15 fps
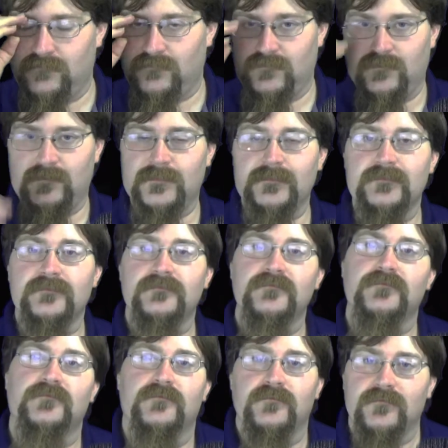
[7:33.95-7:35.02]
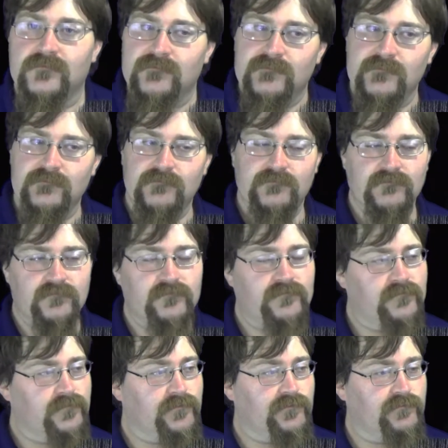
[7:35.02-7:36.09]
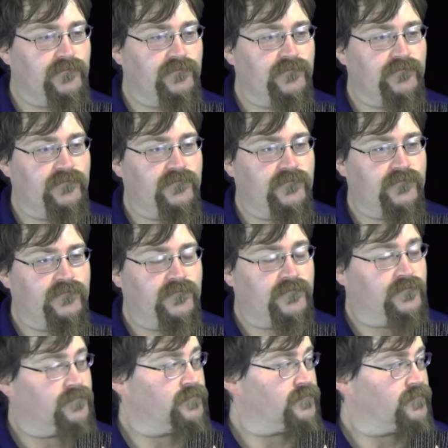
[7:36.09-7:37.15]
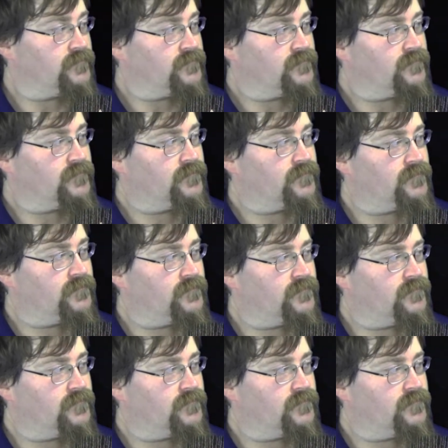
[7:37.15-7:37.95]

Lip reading: No words are spoken by the person on screen.